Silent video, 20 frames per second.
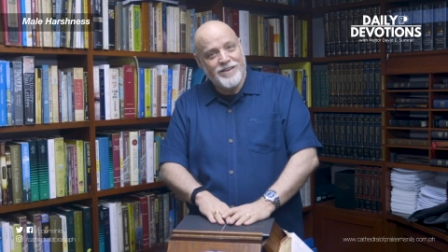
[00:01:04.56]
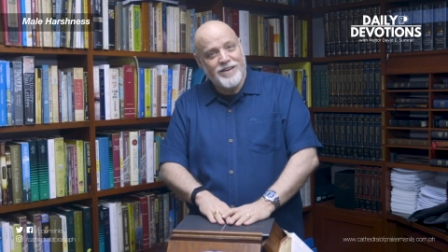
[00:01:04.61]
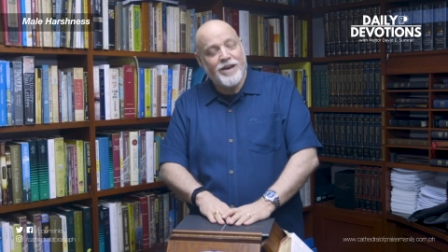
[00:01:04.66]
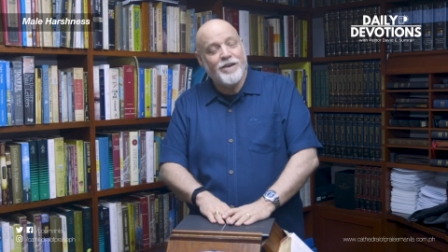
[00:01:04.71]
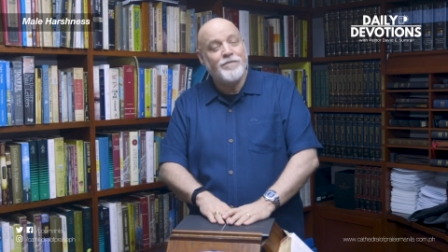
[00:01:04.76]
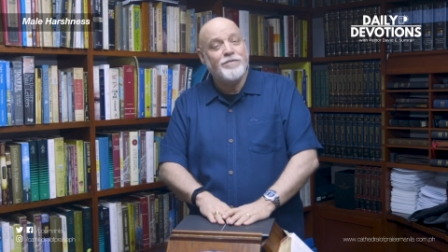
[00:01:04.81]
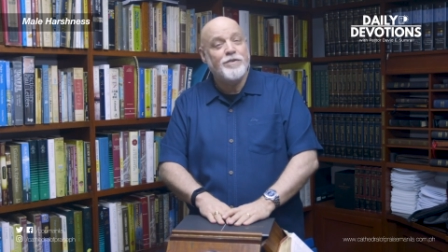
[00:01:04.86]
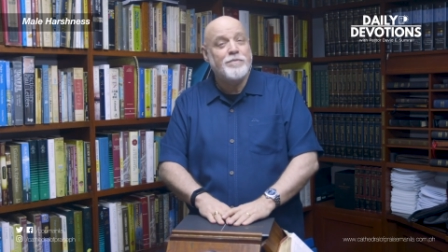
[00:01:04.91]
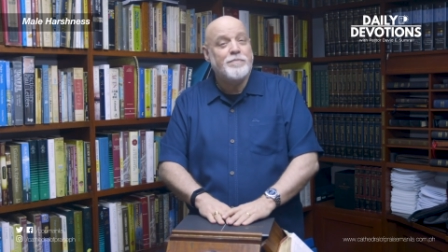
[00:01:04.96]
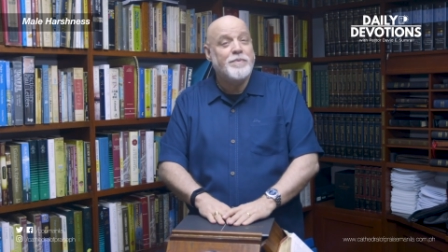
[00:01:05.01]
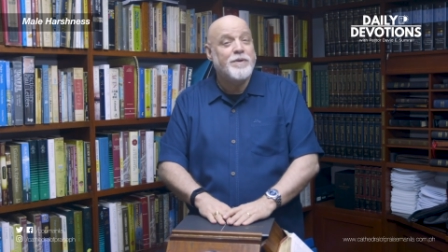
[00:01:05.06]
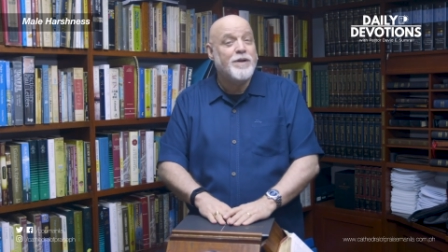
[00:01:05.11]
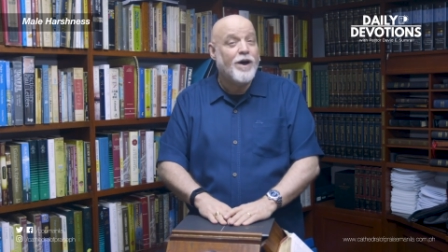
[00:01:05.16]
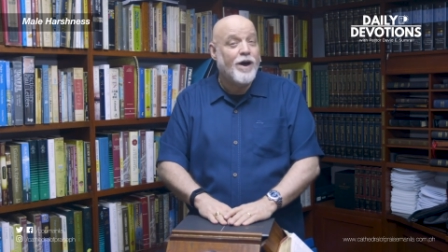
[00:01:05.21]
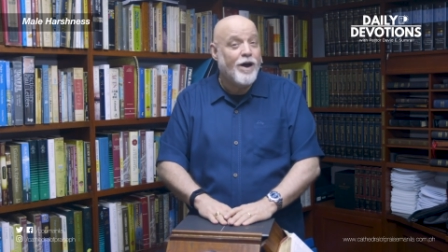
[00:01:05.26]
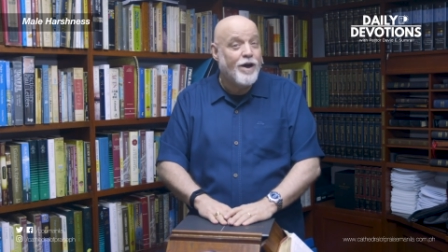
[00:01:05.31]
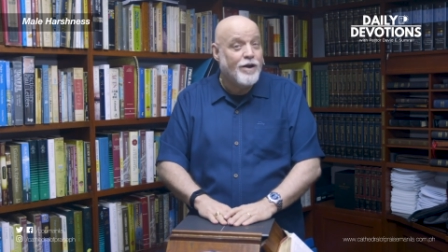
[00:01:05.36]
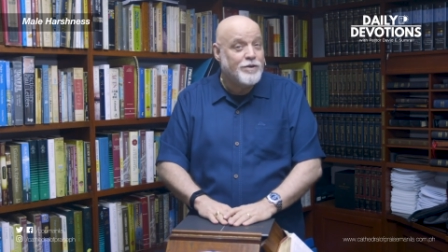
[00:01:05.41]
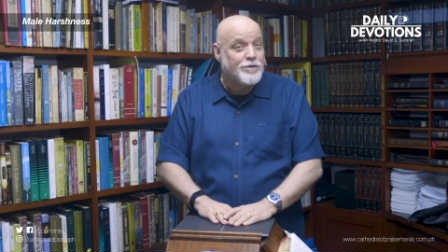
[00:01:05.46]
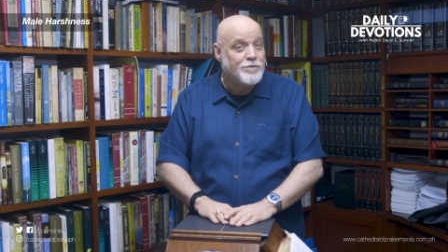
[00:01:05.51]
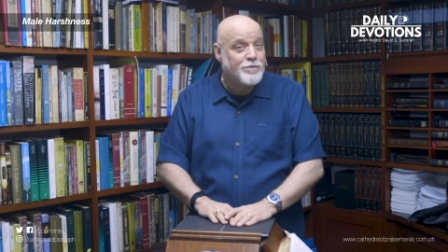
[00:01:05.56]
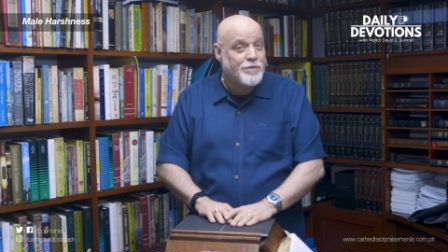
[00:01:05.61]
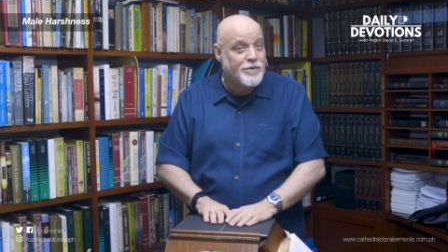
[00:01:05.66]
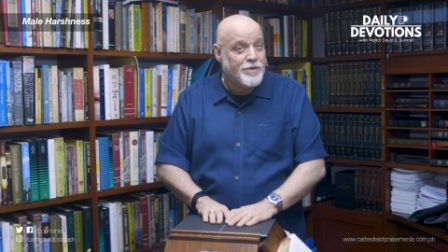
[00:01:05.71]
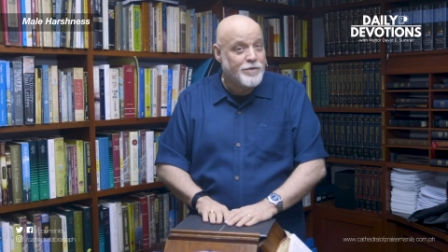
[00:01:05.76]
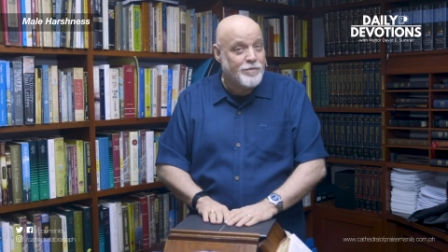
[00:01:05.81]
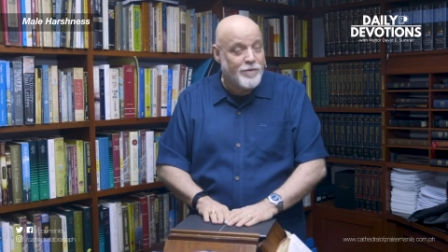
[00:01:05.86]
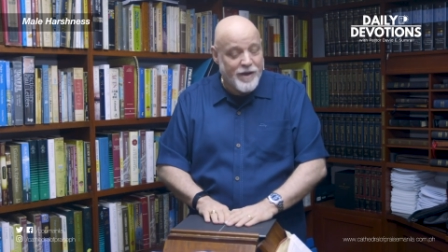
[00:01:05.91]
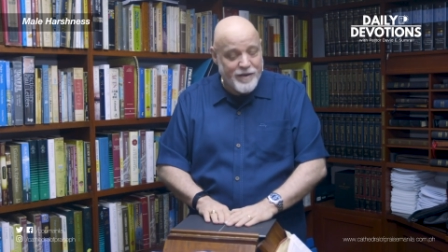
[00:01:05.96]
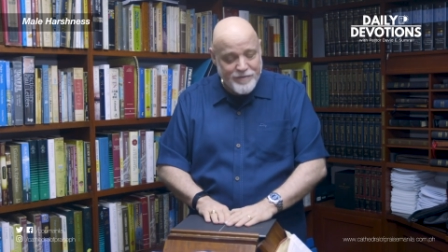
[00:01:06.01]
Now, if you've been harsh with
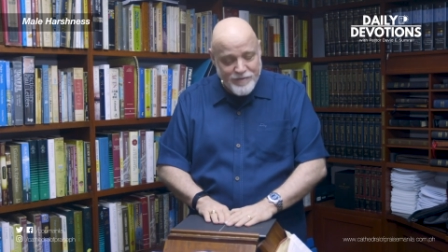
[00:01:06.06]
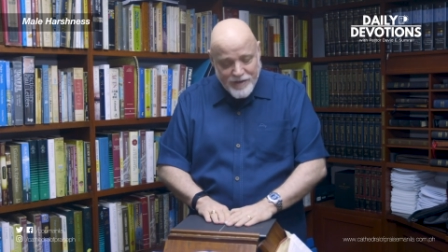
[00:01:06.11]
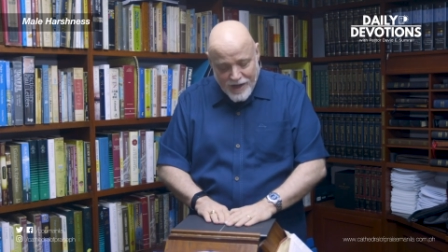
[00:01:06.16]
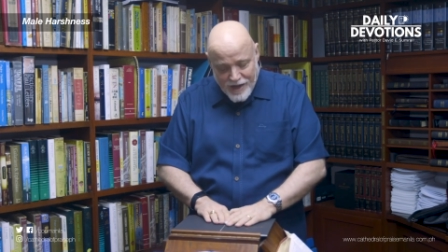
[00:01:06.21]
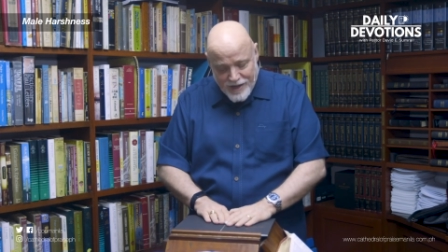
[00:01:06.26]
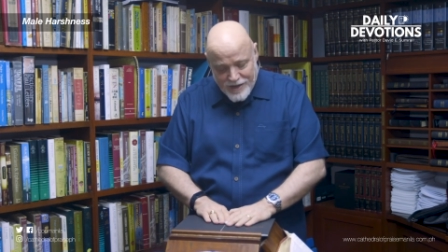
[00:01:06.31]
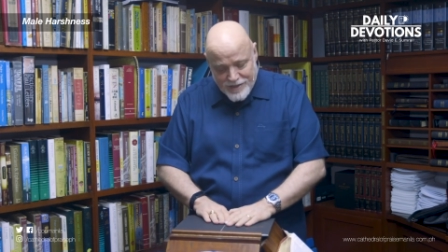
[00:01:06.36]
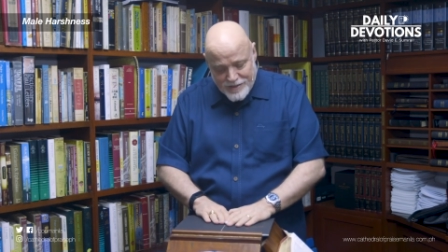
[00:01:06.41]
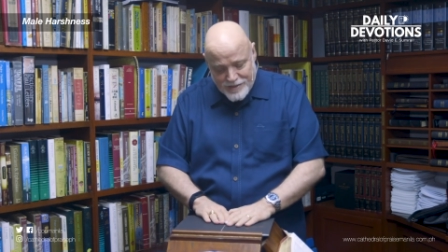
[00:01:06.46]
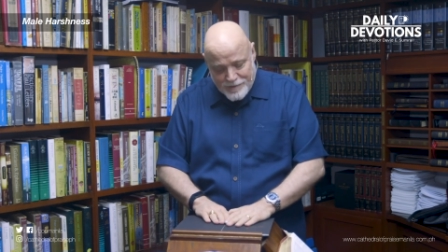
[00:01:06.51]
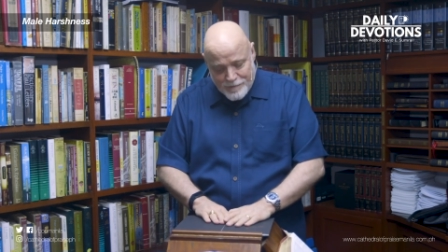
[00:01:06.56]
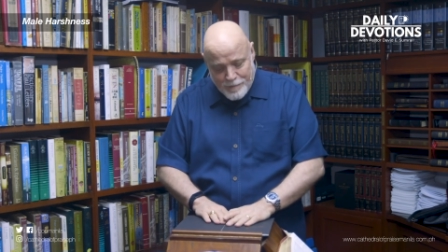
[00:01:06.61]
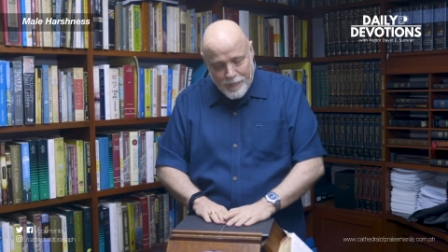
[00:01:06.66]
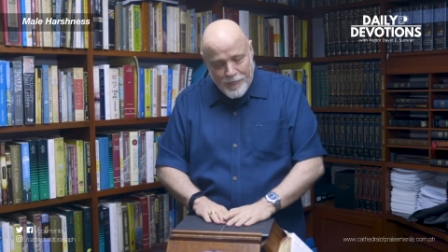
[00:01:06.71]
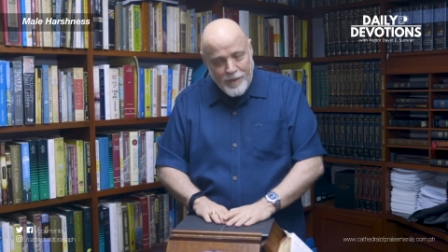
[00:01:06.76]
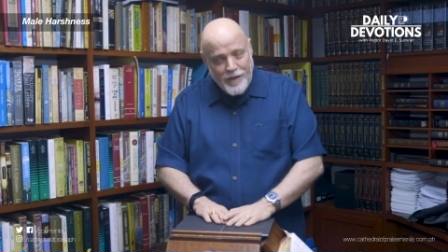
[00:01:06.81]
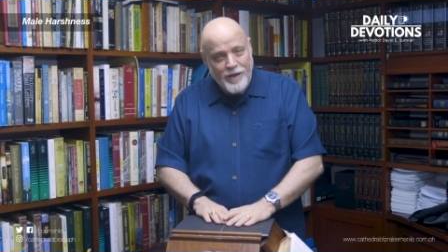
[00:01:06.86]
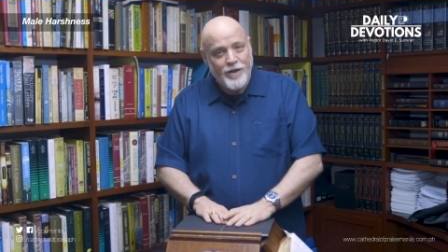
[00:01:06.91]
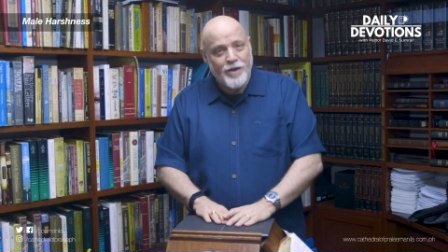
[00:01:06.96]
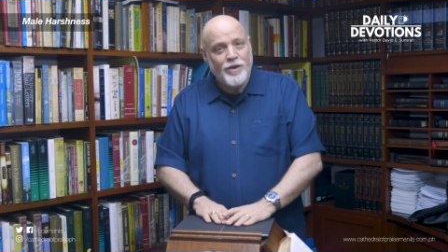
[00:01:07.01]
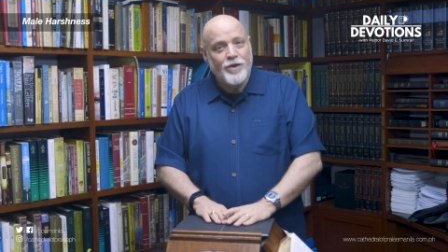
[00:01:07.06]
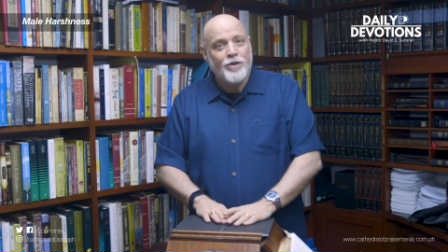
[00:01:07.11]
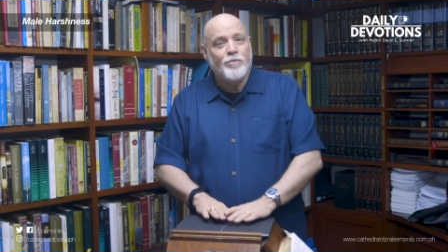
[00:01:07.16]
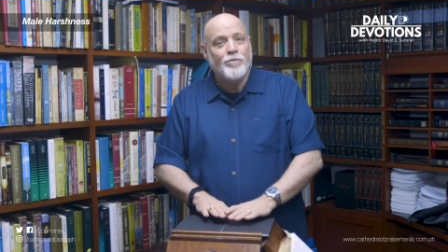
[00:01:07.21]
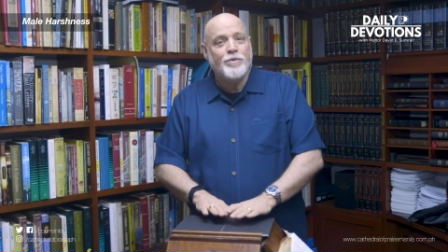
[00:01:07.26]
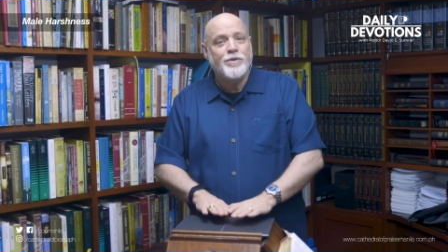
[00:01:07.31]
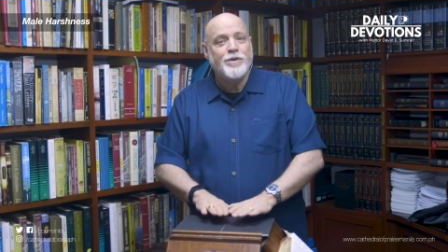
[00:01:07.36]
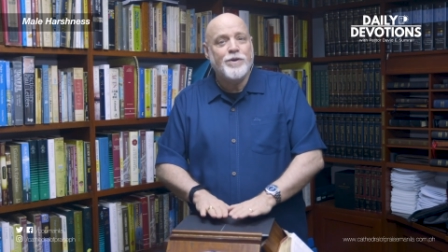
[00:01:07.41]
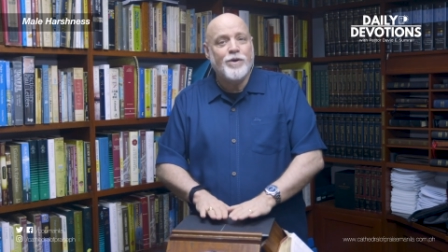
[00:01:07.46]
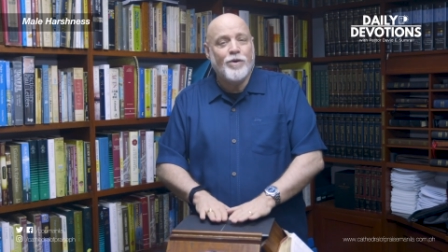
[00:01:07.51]
your wife, guys,
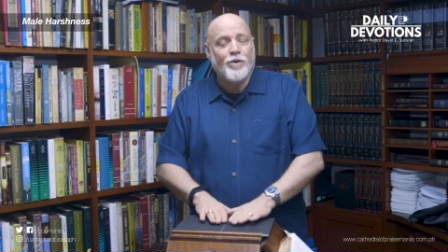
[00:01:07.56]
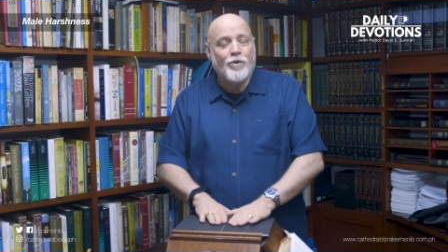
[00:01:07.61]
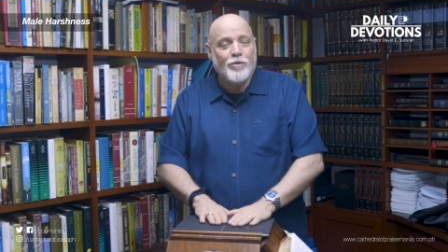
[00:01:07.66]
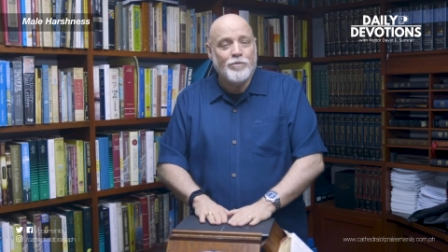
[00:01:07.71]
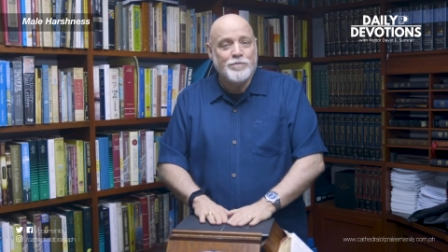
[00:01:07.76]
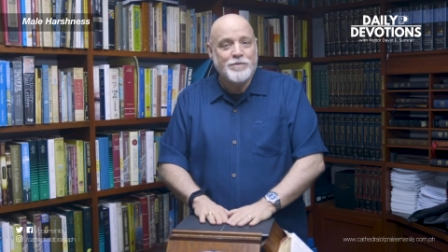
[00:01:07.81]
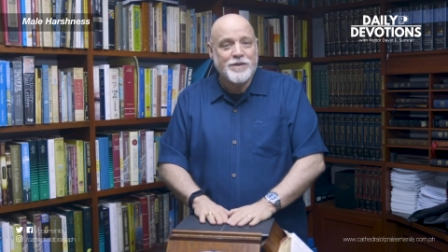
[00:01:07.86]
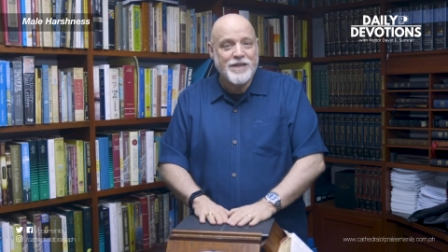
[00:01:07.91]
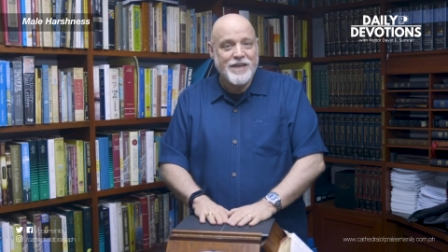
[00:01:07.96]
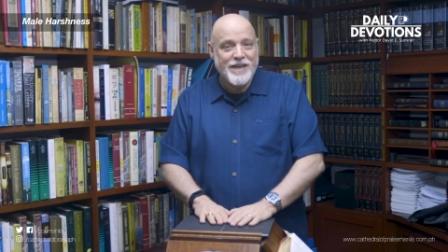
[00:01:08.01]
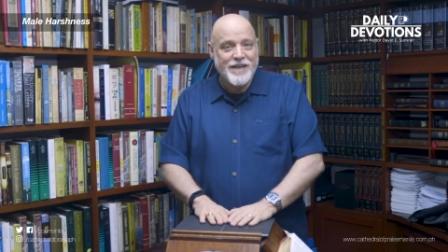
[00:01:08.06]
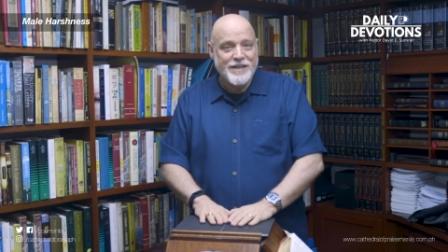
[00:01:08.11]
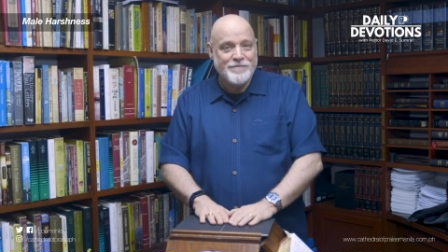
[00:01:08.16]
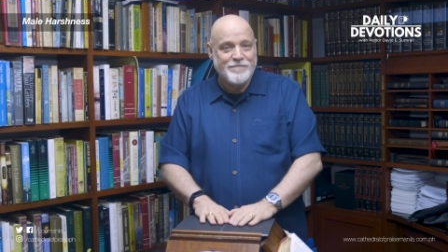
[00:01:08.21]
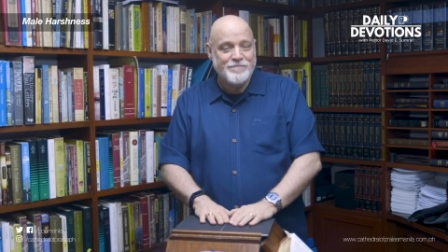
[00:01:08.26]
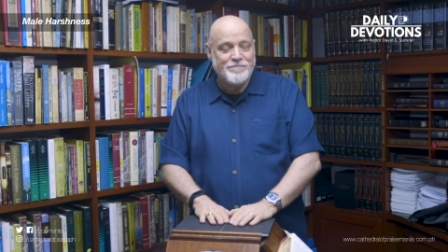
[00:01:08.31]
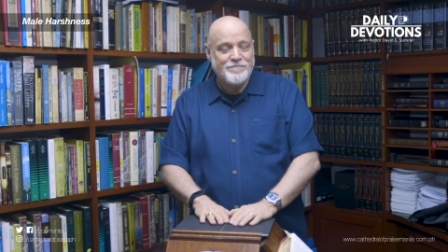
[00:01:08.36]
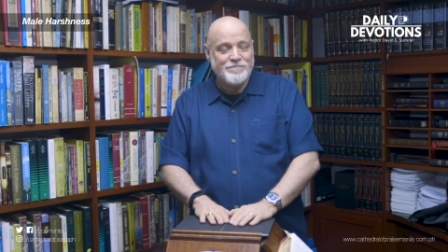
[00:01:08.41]
would you go home today?